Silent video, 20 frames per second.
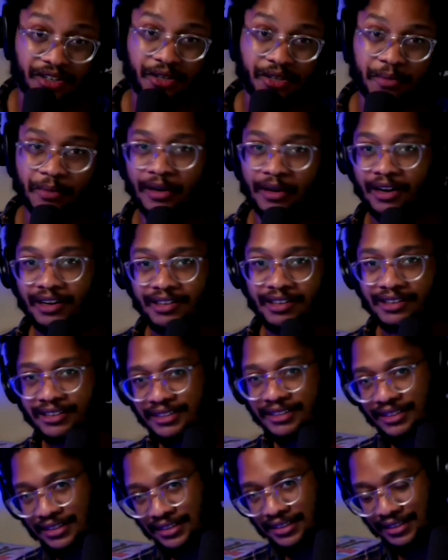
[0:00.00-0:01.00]
And now we're in
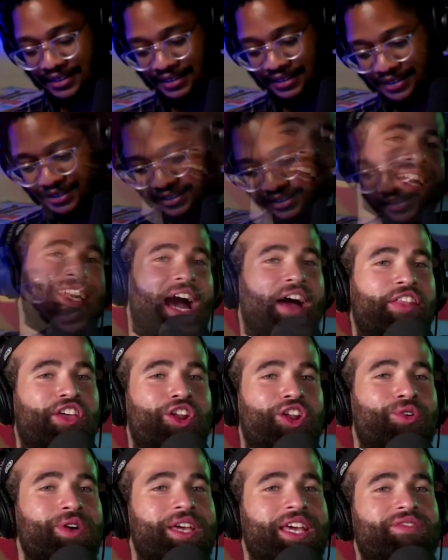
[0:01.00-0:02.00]
2020, and now they
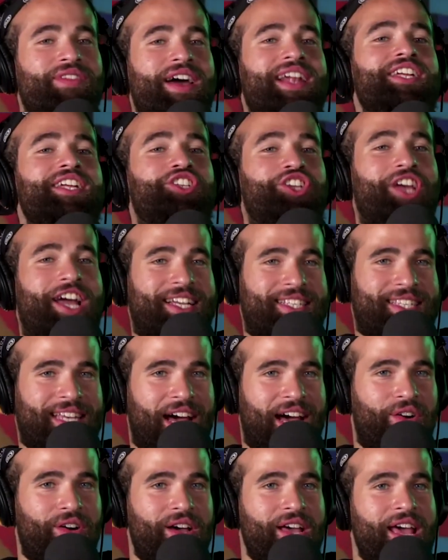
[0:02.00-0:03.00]
don't give any checks
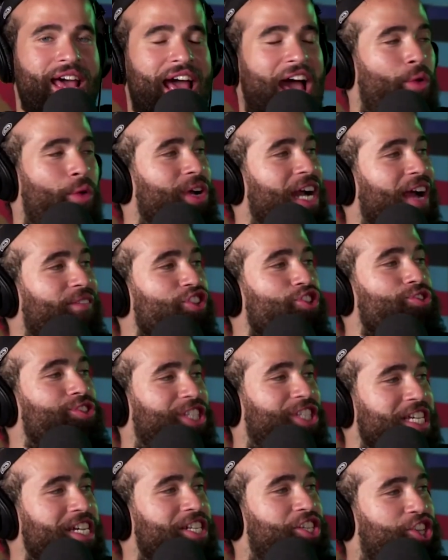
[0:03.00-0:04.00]
out. And whenever you
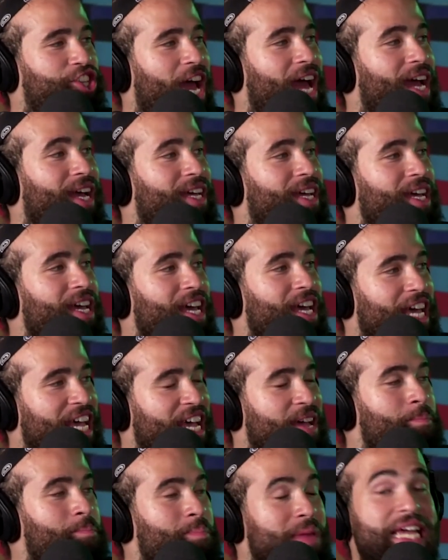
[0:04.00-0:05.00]
see a check,
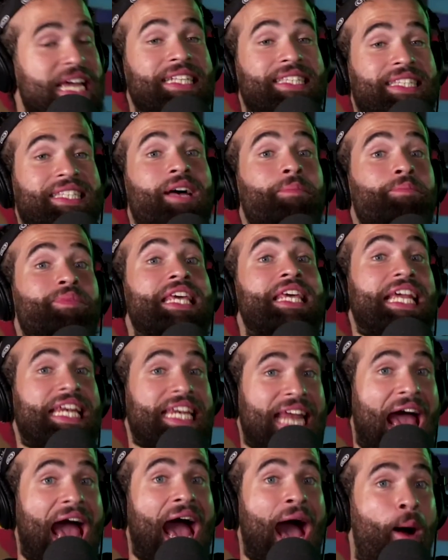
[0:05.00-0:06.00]
it means something
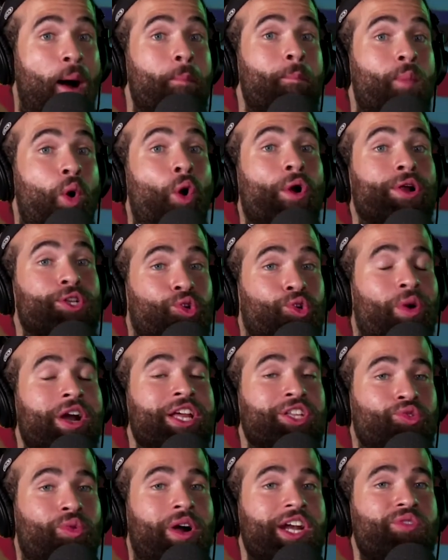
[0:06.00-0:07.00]
now more in
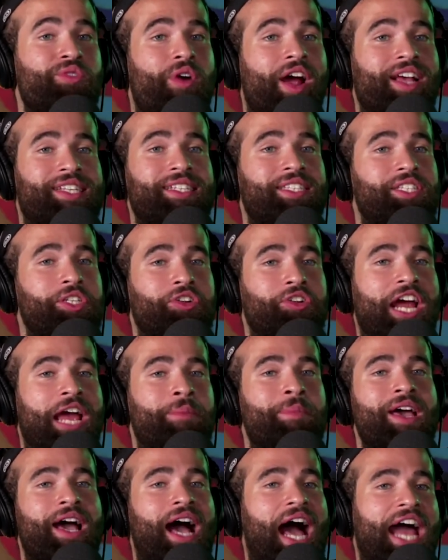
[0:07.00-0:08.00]
2020. Whereas Instagram,
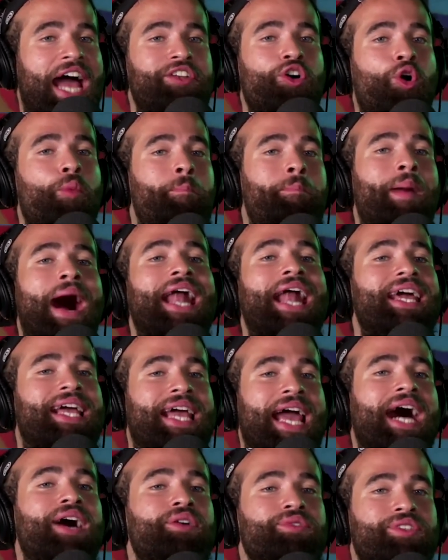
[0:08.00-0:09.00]
I know bot
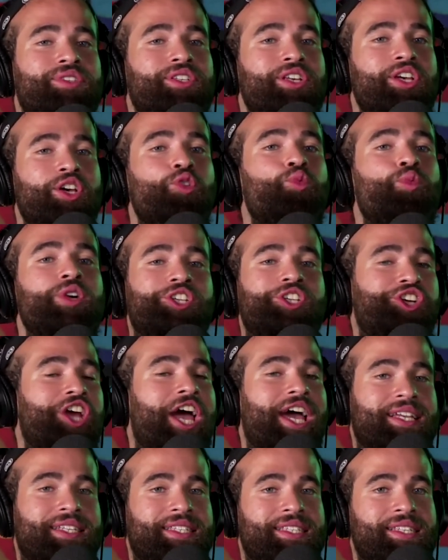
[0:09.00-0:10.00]
accounts with
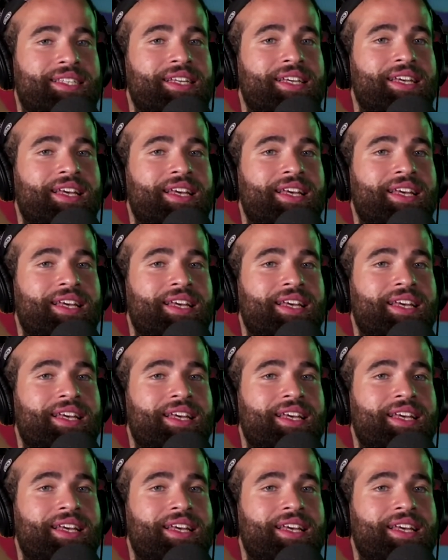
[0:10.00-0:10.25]
checks.